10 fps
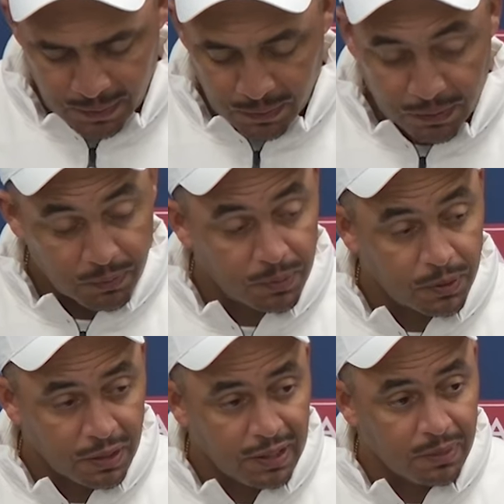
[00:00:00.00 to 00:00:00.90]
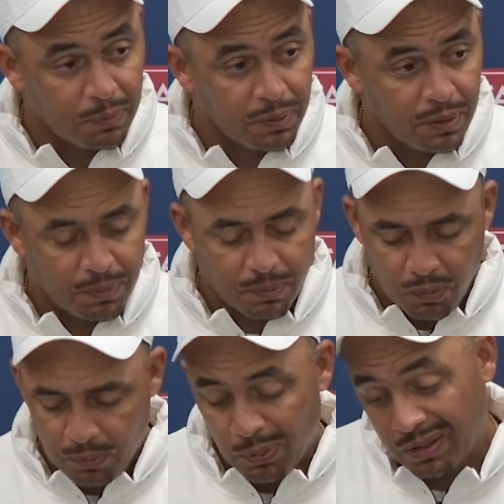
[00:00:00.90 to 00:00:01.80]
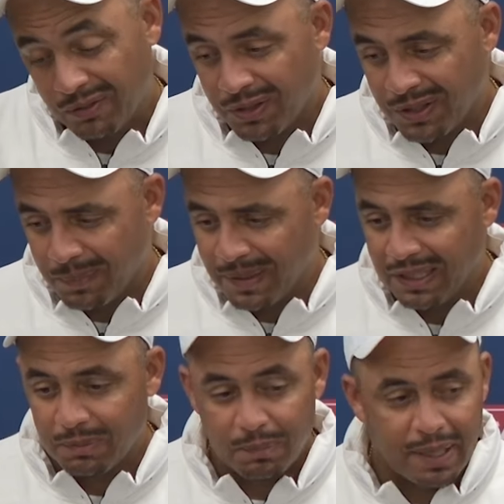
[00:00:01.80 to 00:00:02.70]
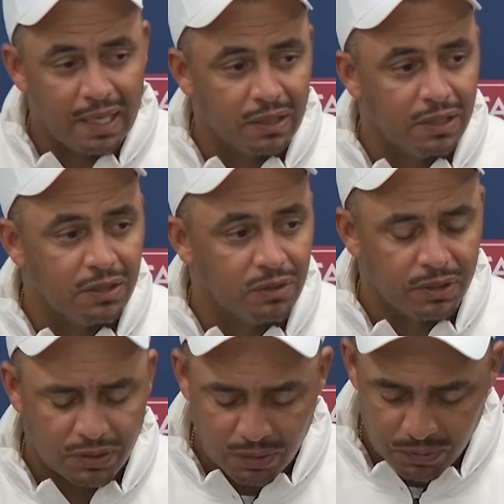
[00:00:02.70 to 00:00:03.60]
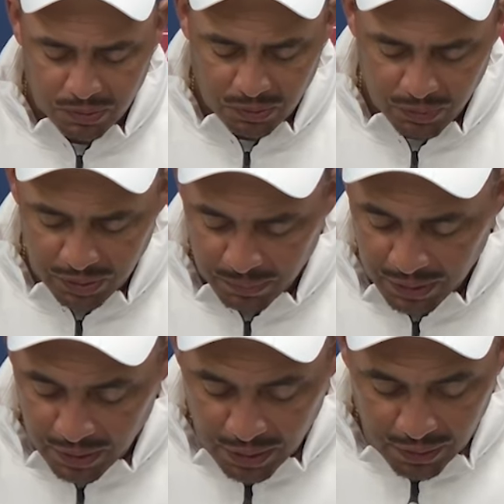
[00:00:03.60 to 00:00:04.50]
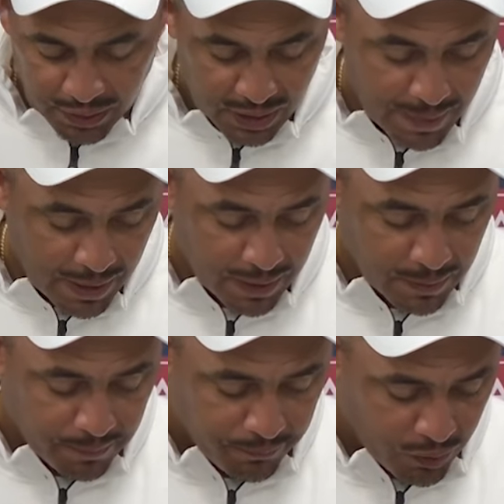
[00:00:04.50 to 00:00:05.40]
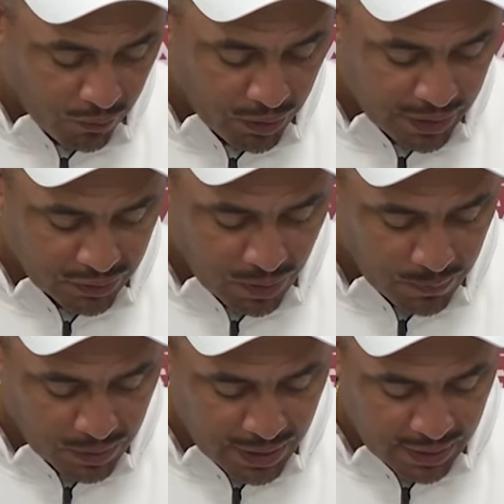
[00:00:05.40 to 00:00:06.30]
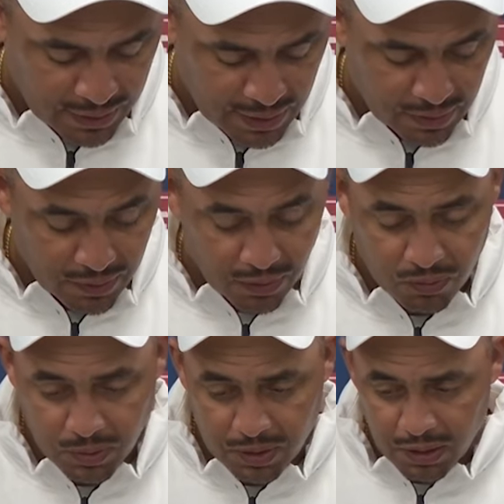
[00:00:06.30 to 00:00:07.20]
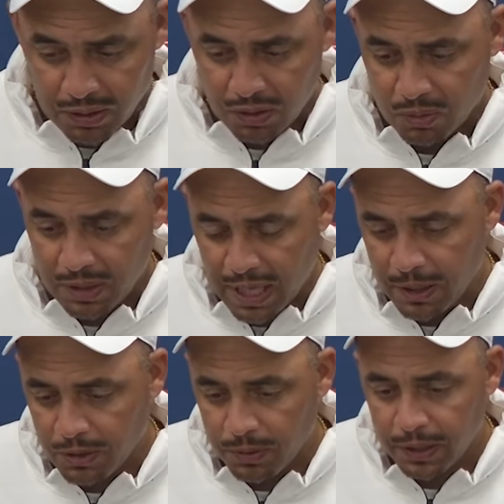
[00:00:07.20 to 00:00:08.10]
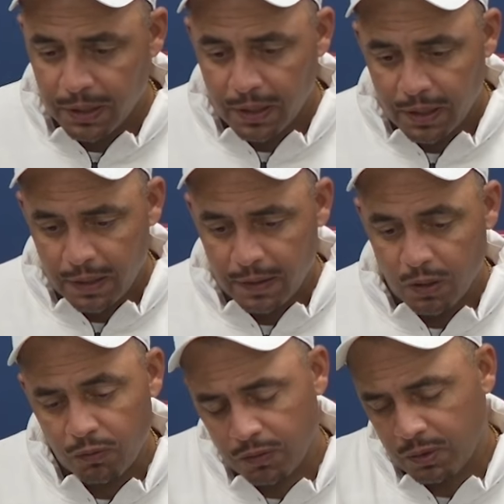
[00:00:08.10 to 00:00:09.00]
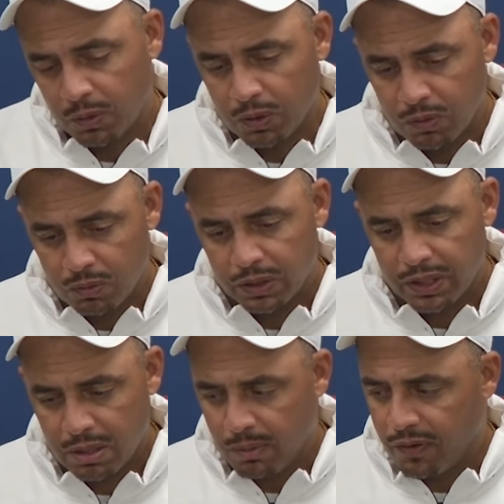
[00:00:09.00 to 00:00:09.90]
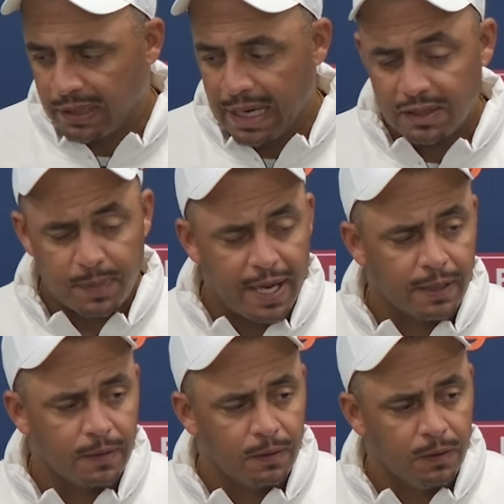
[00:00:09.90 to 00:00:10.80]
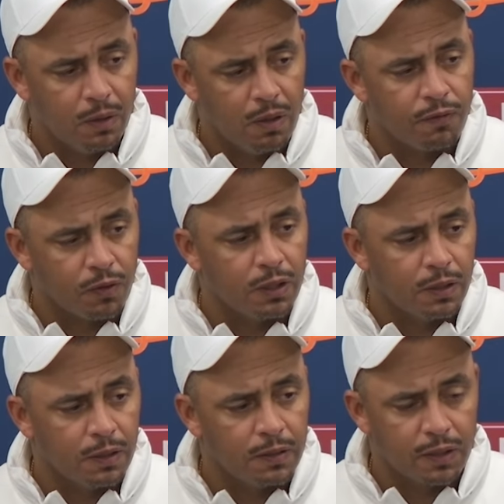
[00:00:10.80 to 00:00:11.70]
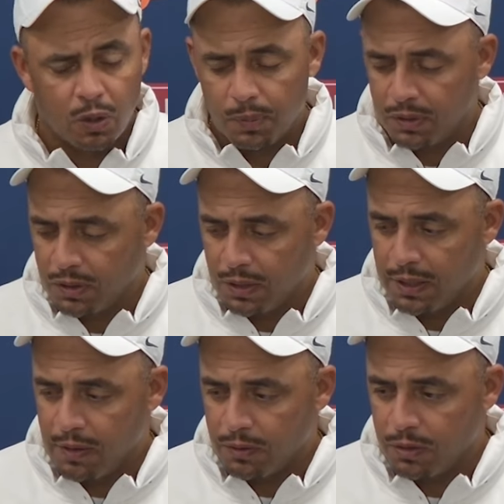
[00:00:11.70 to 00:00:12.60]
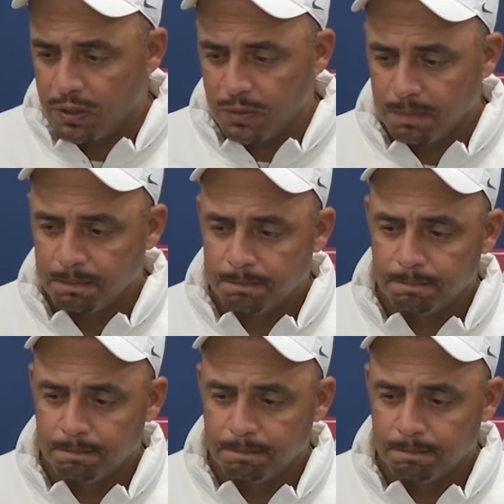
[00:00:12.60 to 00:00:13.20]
You know, because we were going to need him, but more importantly for him, man, he's been battling injury, so really be thinking about him over the next couple of days as he deals with that injury, and then hopefully we'll get some of our guys back, you know, up front to help us down the stretch.